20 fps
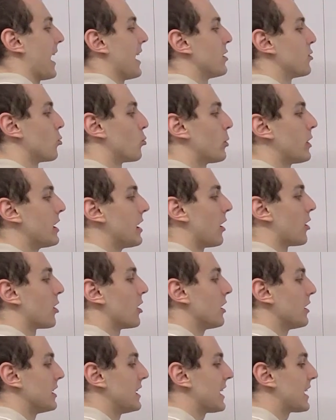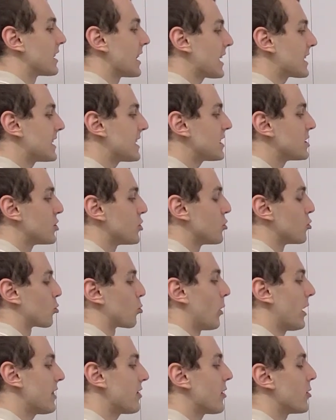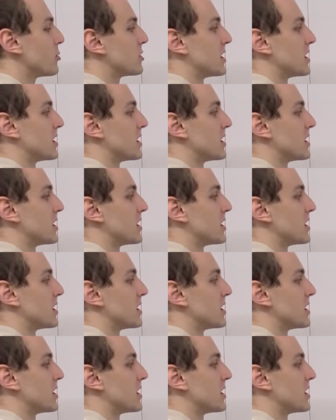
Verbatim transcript: And we are neglecting to write